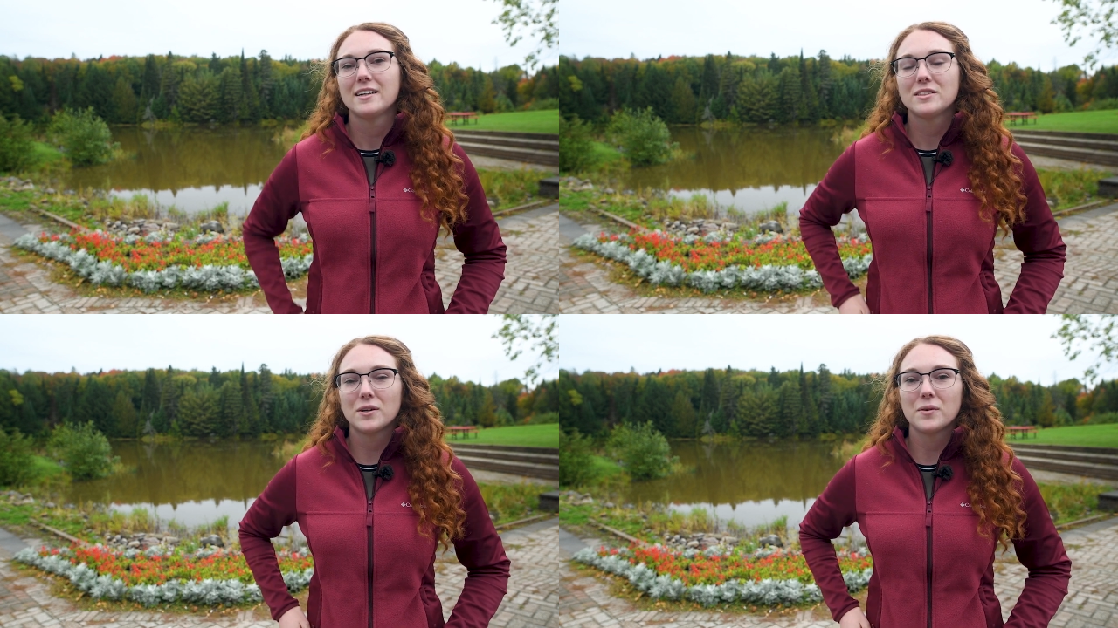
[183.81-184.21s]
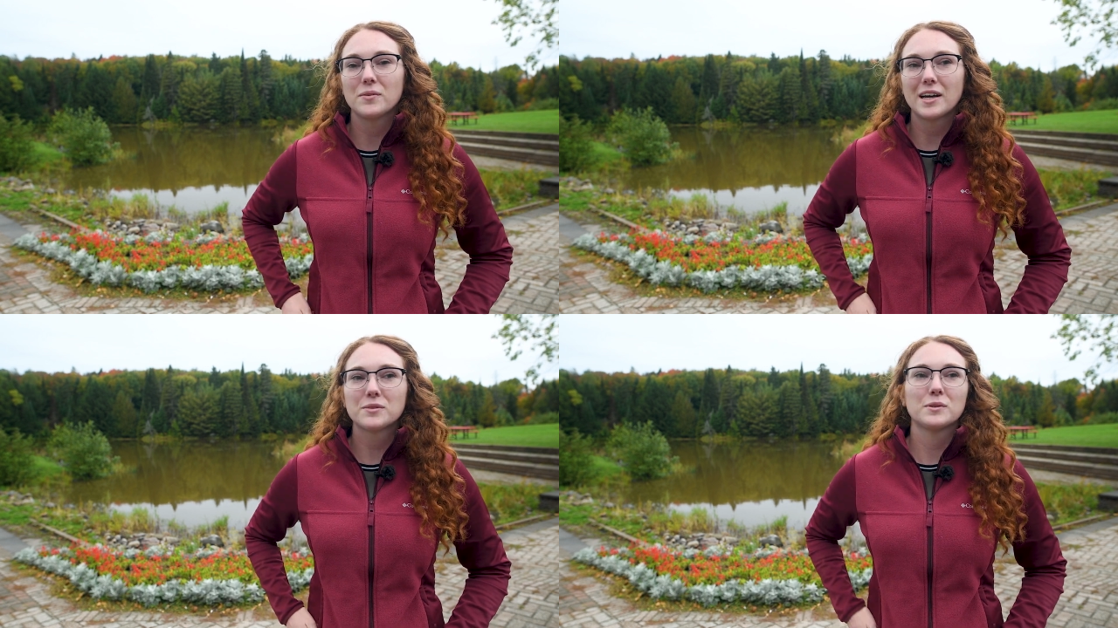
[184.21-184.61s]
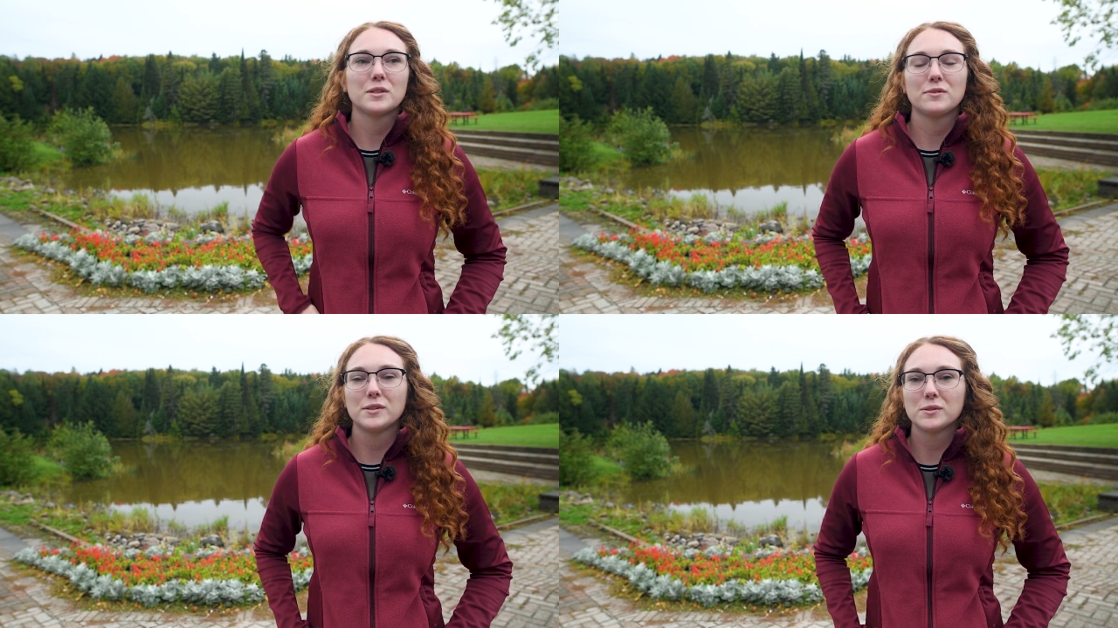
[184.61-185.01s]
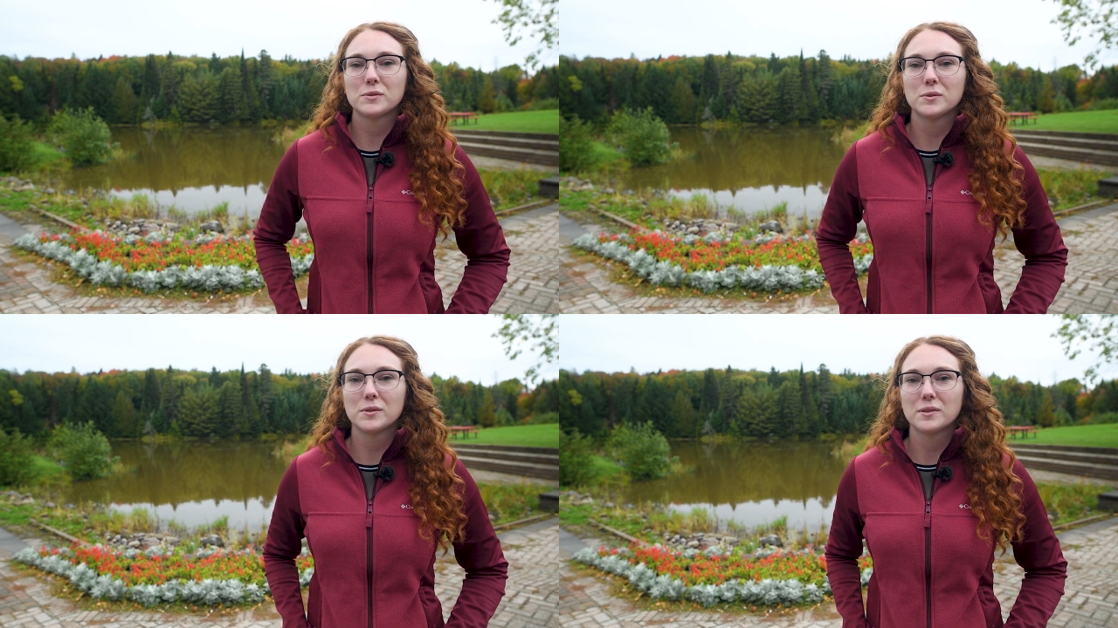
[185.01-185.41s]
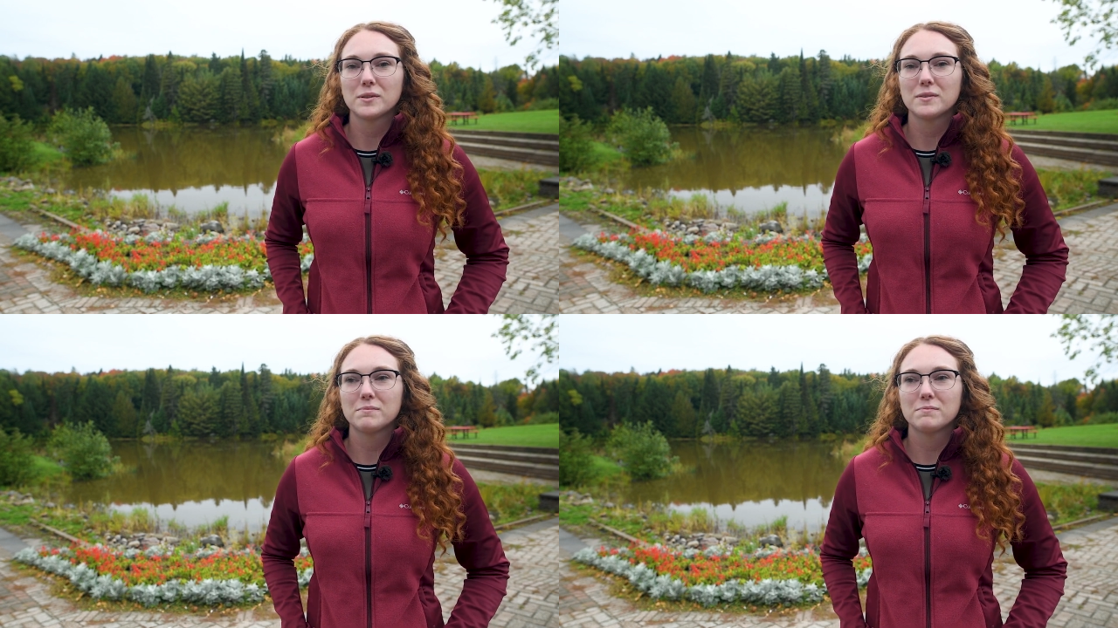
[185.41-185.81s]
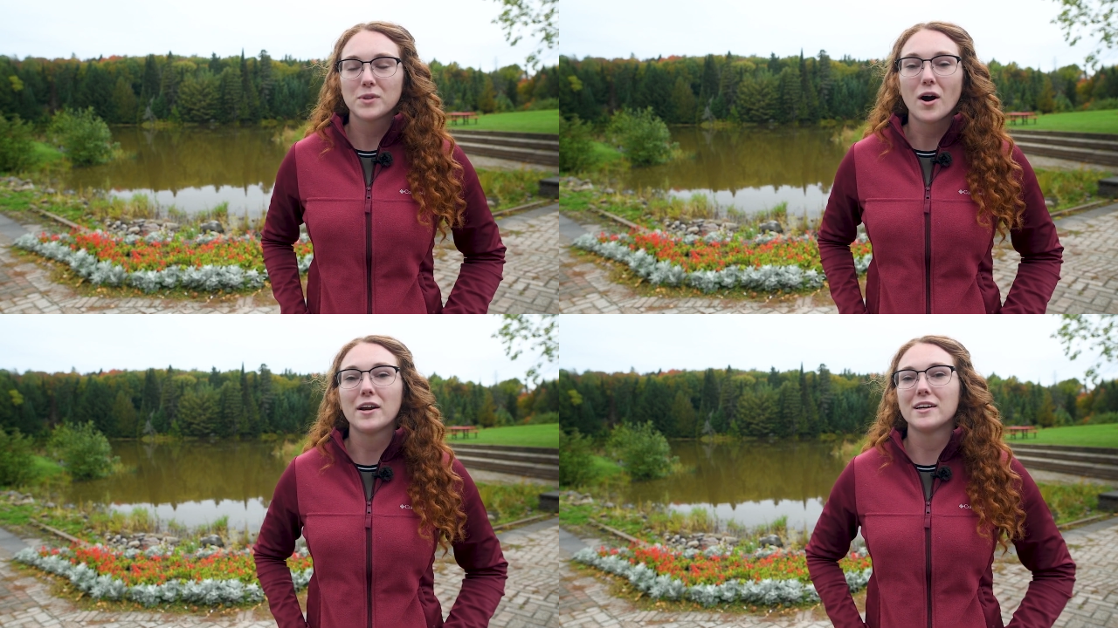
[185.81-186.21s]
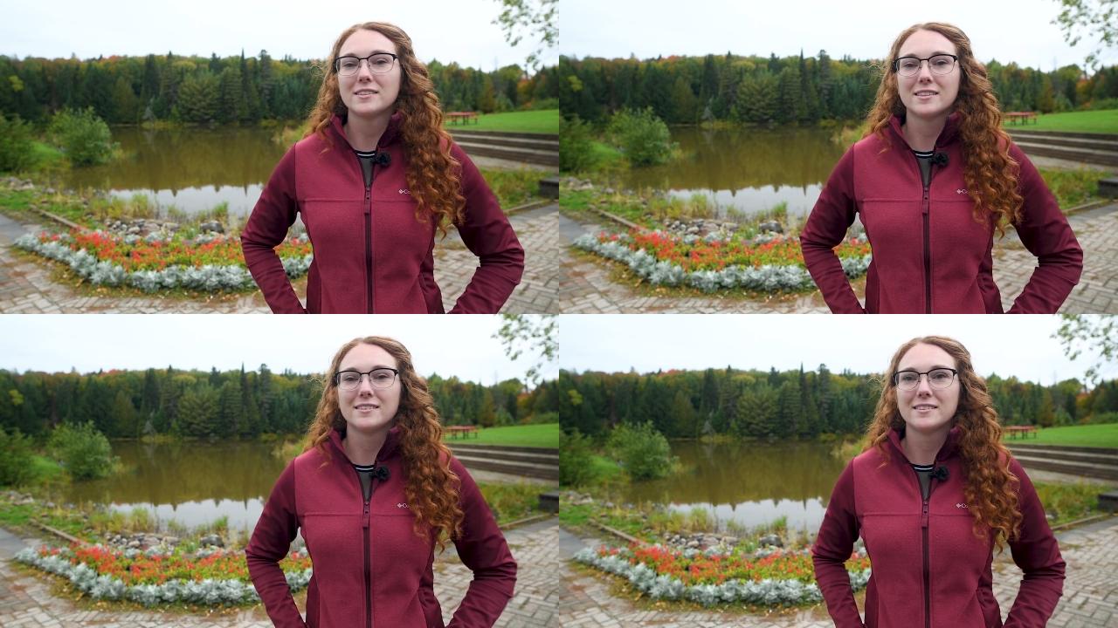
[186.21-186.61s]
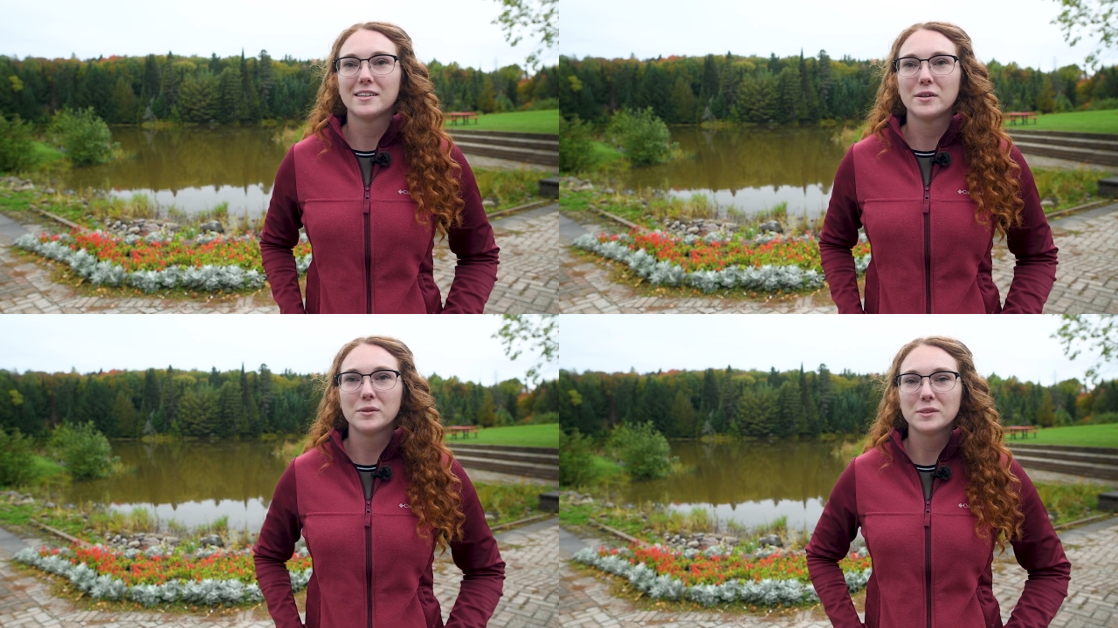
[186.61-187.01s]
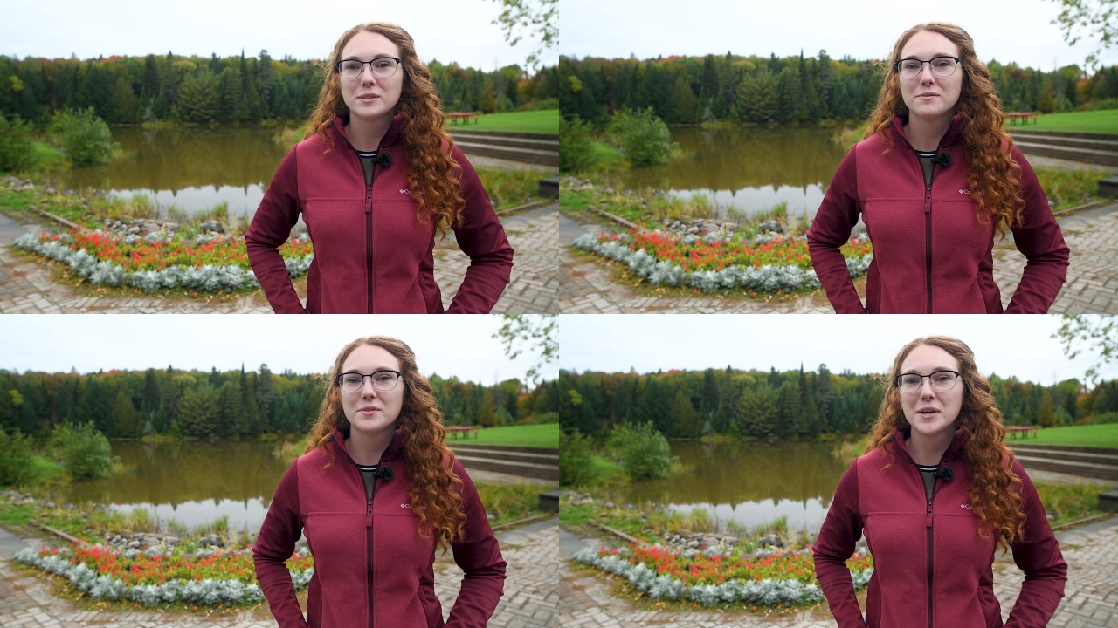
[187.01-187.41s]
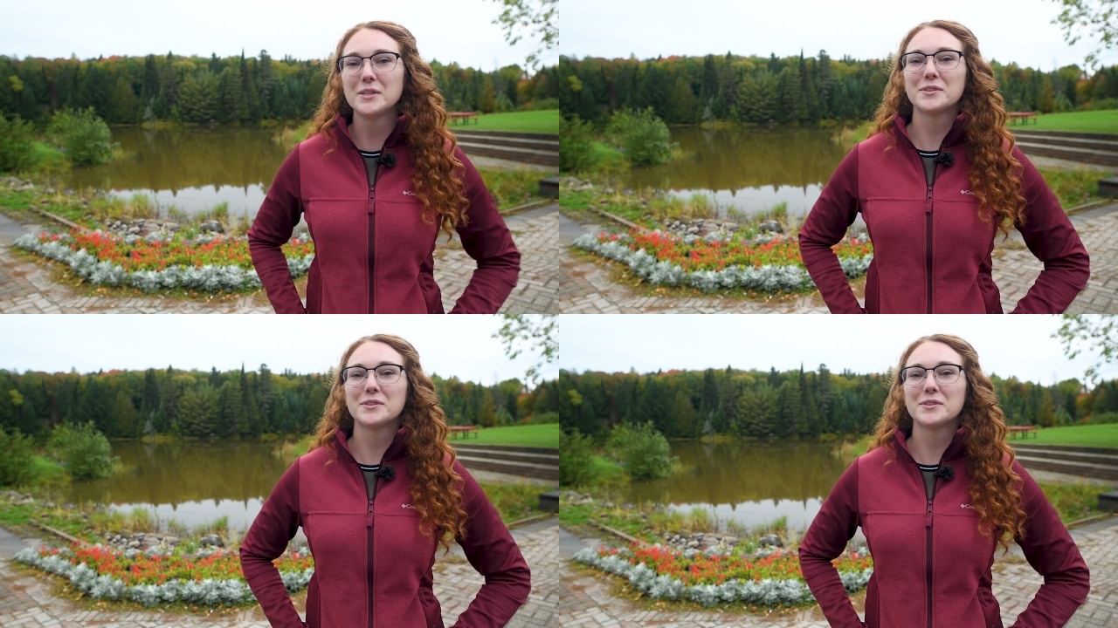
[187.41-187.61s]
So that's what this field school taught us, and it was very